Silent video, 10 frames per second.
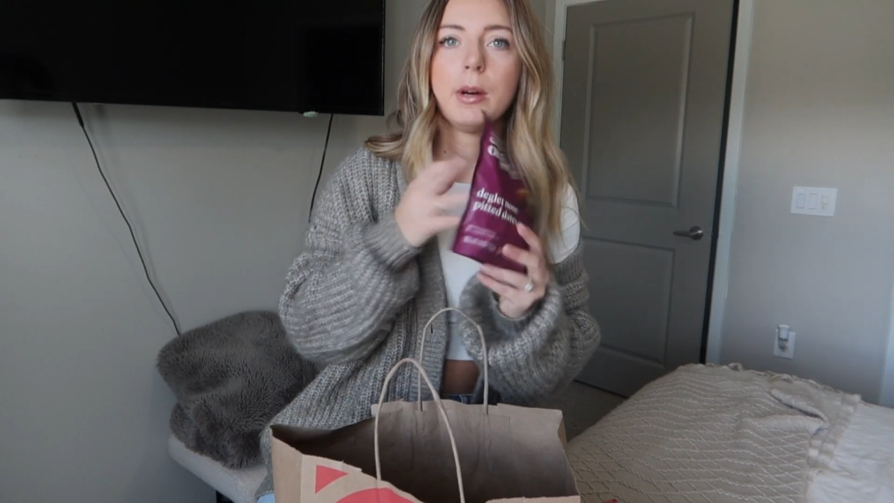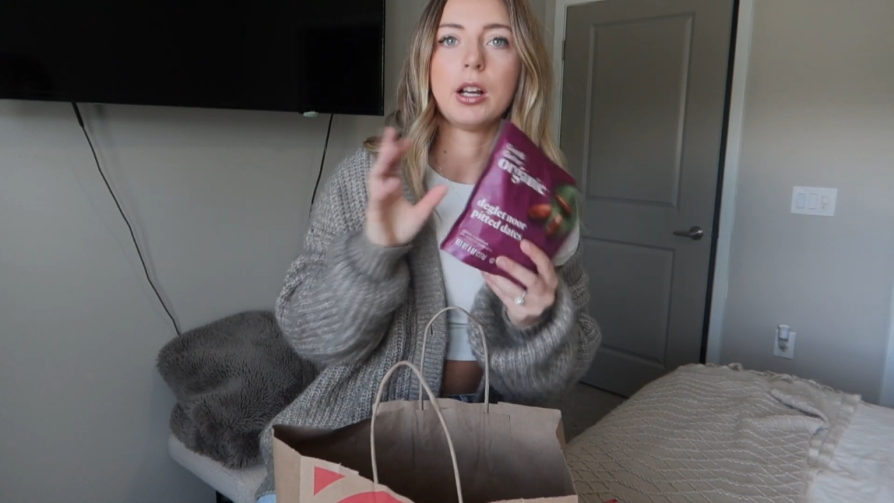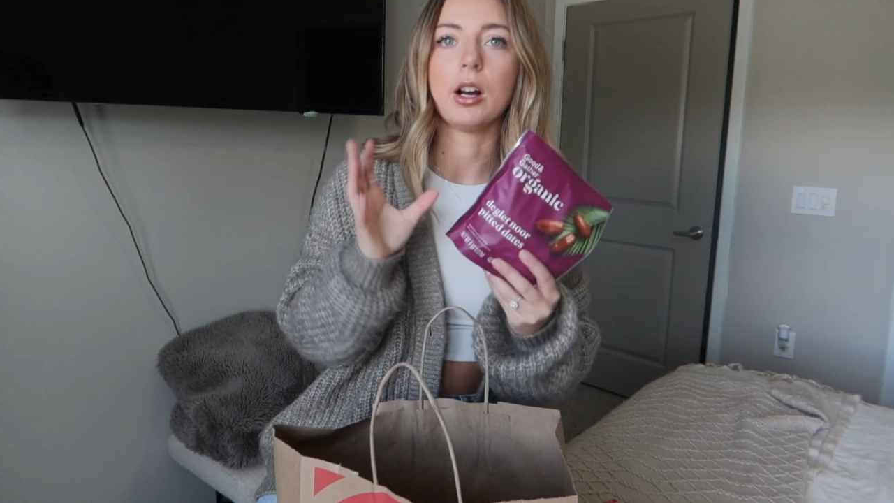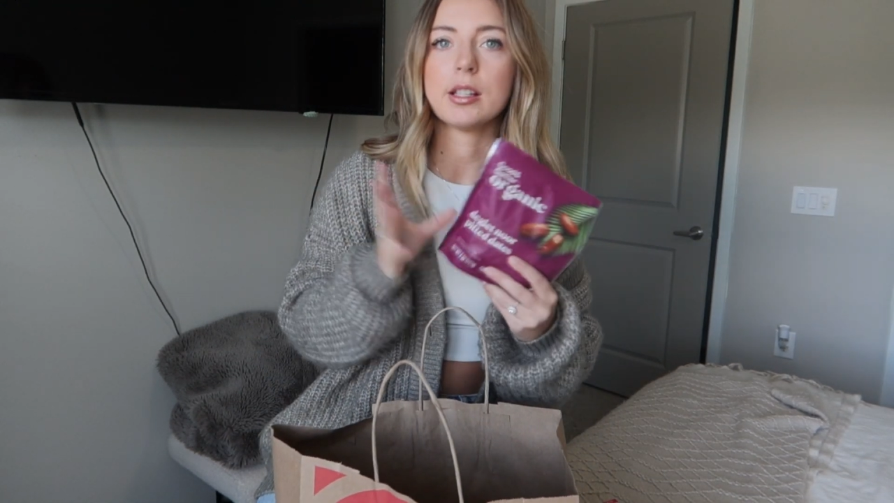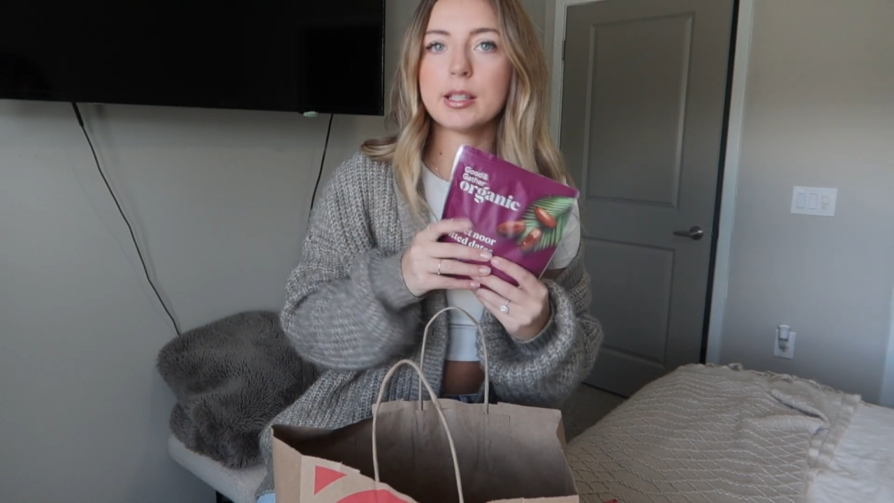
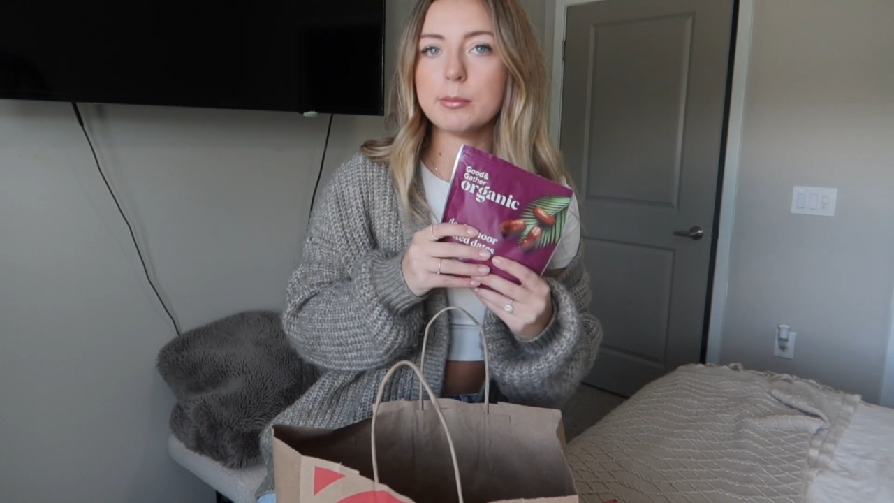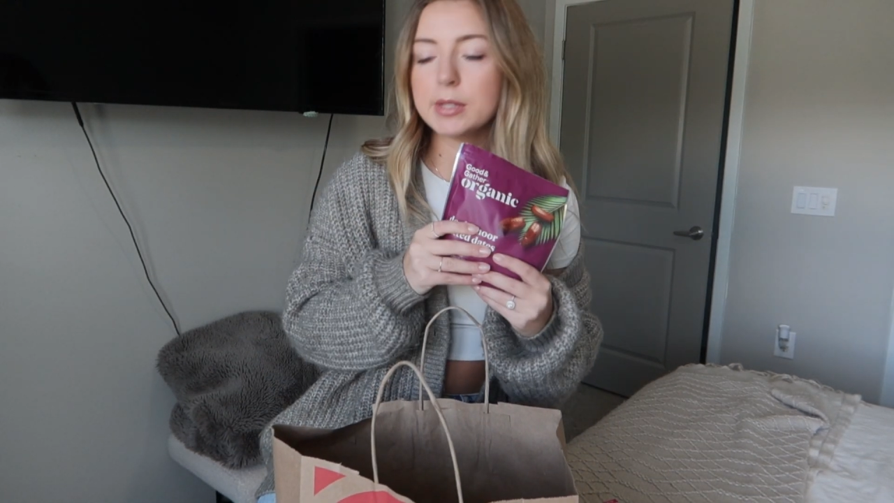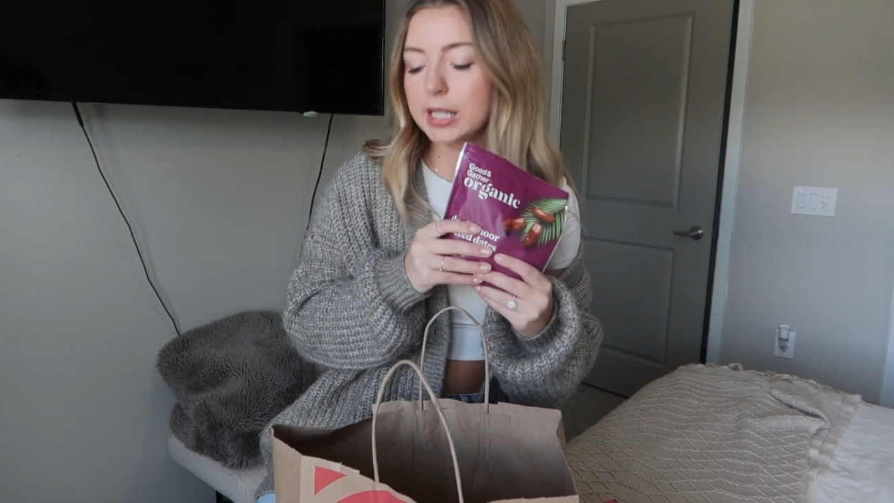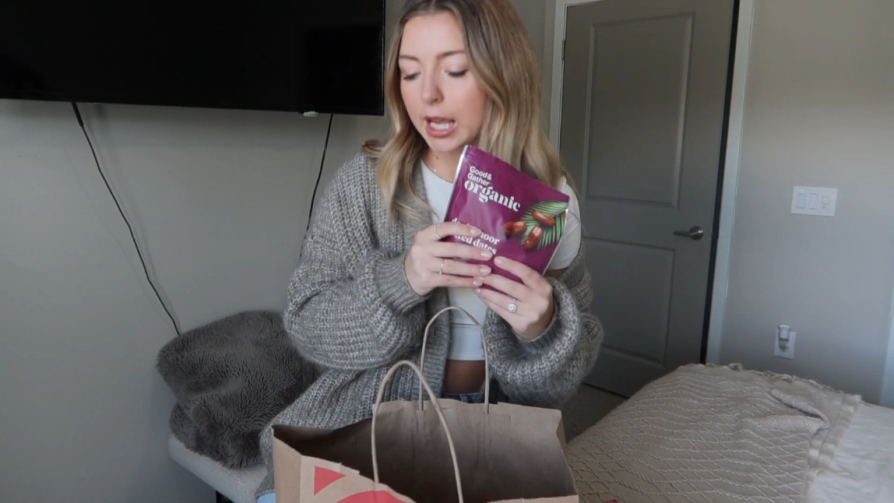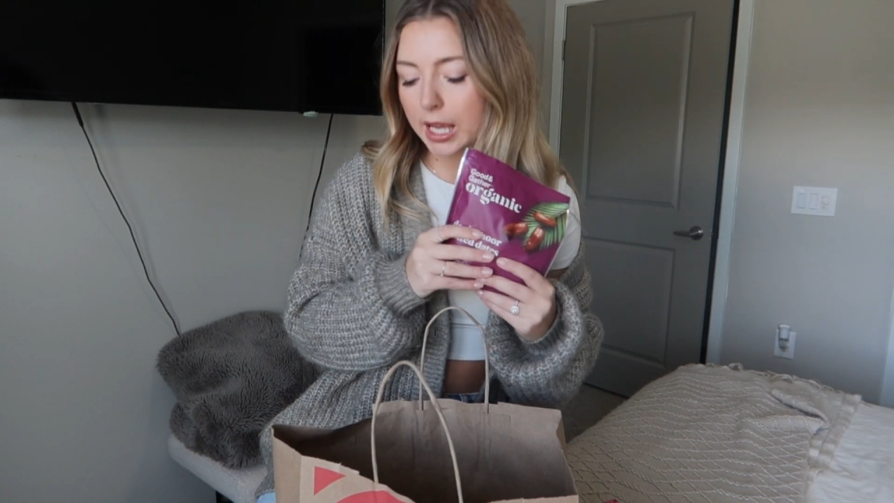Got some
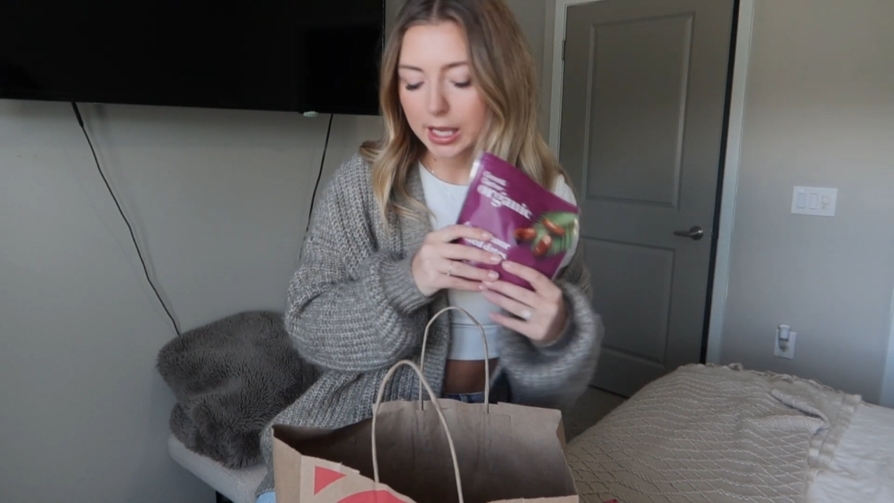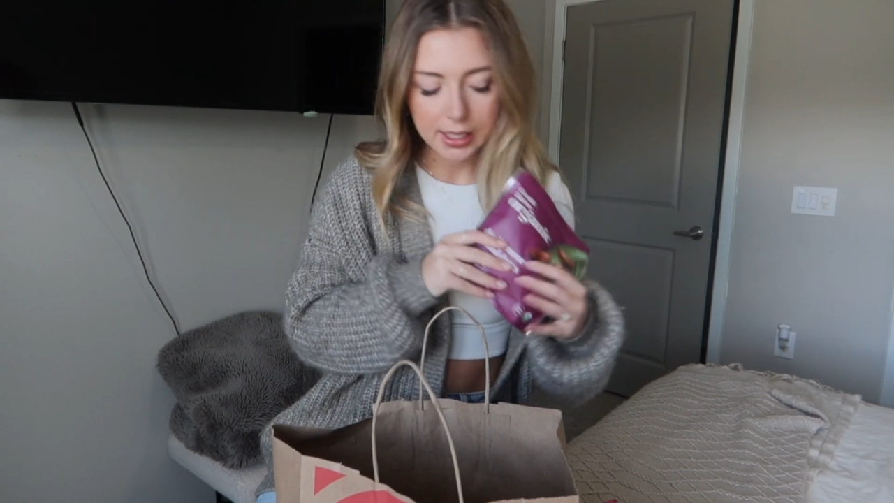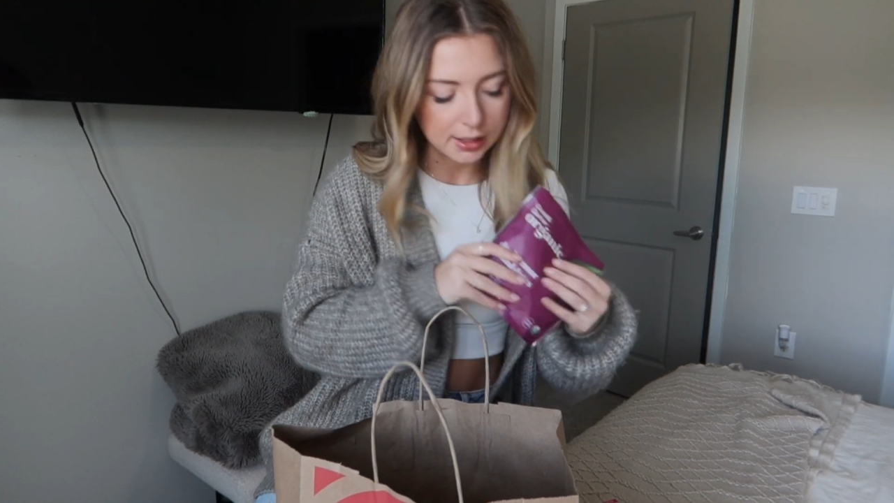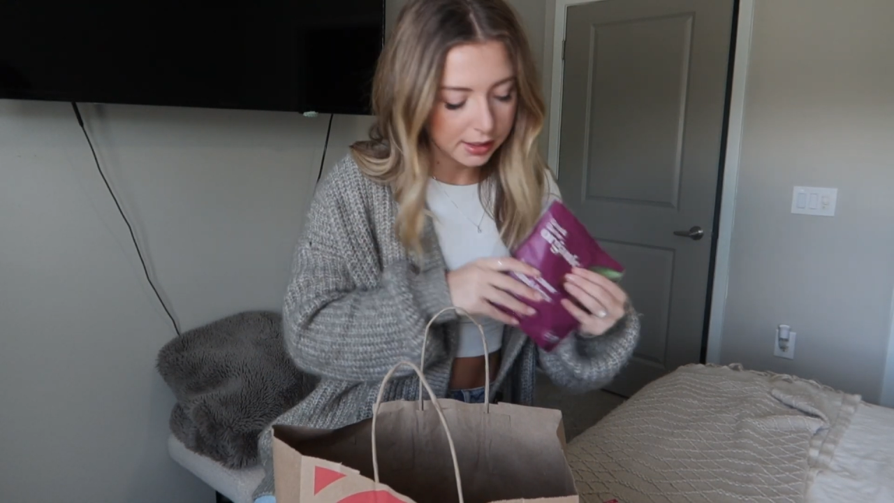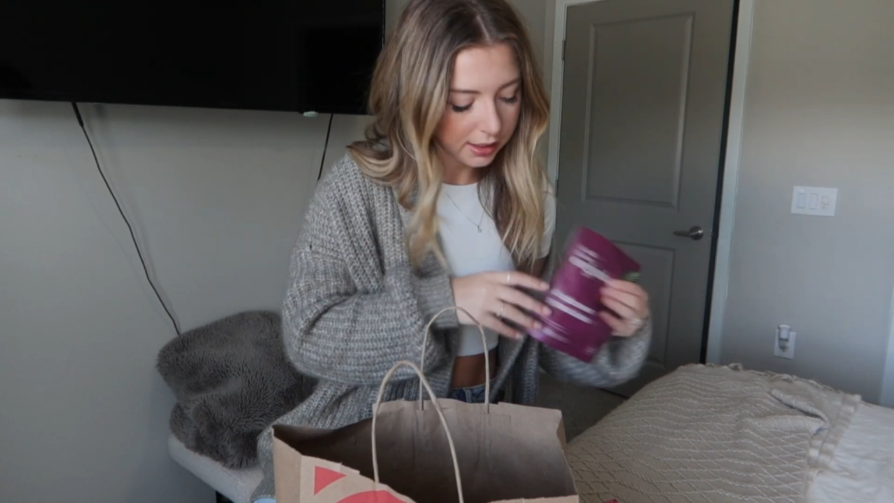
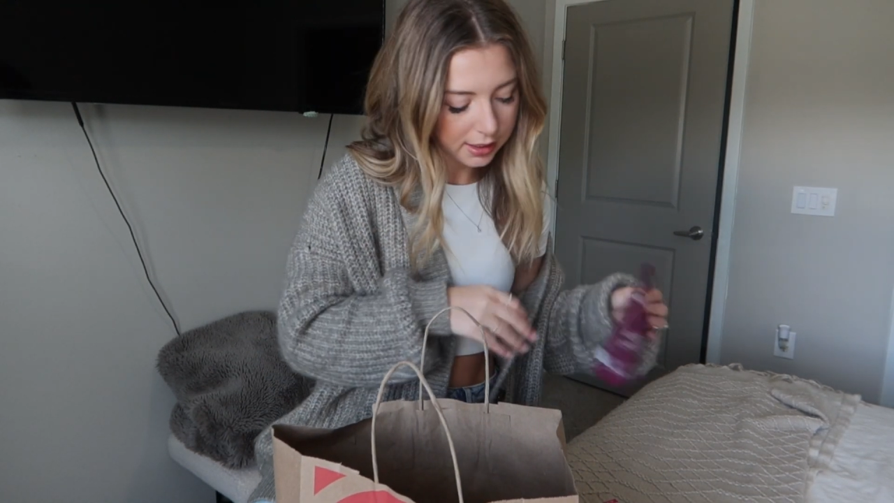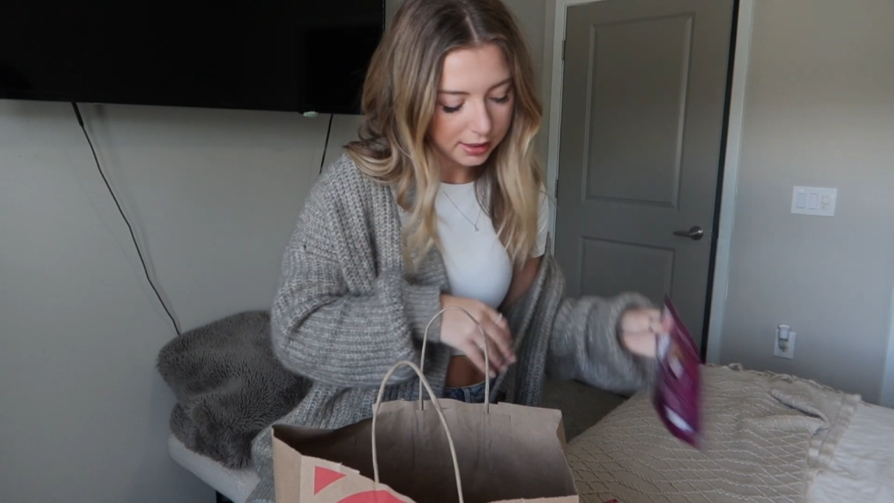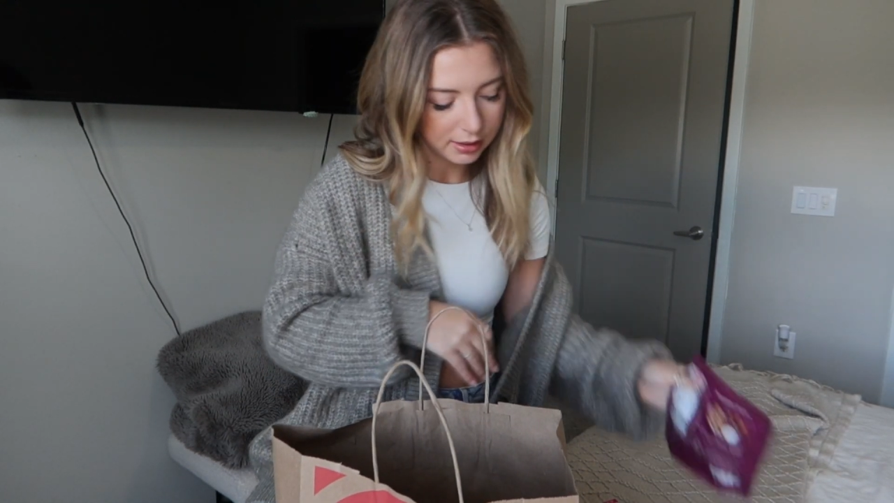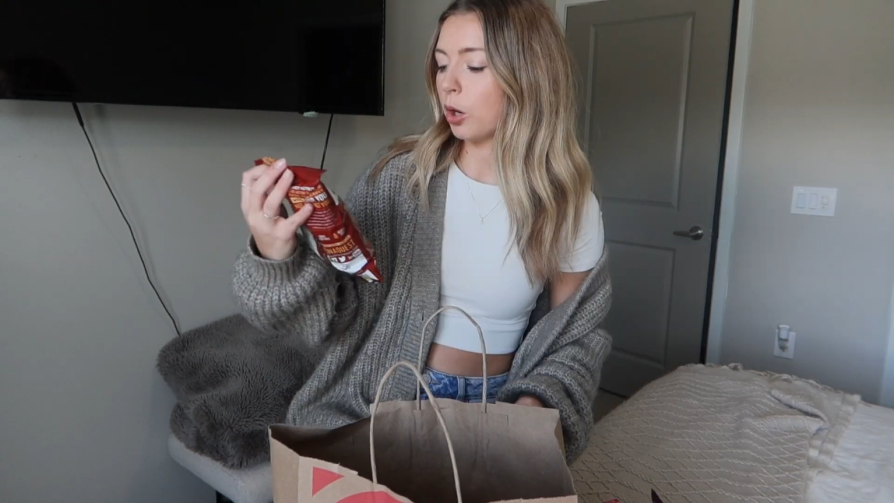dates,